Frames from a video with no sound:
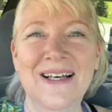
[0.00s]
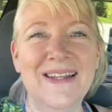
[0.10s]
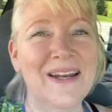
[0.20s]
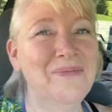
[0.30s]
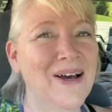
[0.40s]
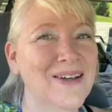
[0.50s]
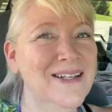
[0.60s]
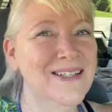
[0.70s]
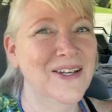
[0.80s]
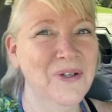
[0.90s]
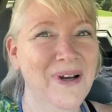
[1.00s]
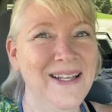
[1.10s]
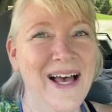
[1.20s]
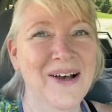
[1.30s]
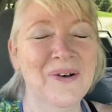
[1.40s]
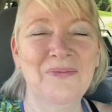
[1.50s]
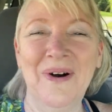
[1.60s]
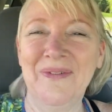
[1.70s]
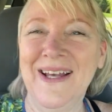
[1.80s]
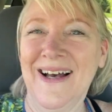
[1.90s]
that I'm not going to tell you right now
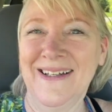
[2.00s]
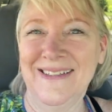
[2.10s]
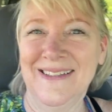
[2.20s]
what we got.